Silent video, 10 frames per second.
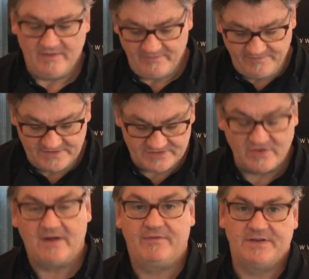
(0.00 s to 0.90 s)
finish it
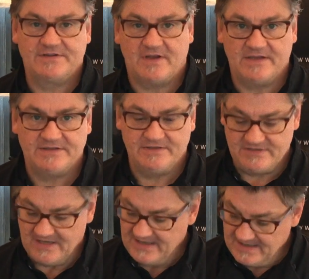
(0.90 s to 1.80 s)
off with the sausage,
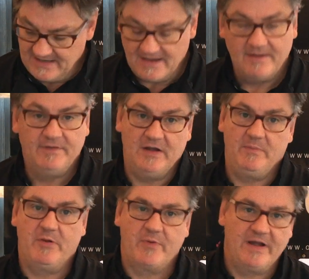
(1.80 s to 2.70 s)
and then it'll
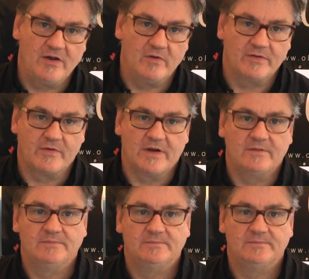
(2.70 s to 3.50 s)
be ready to go on the grill.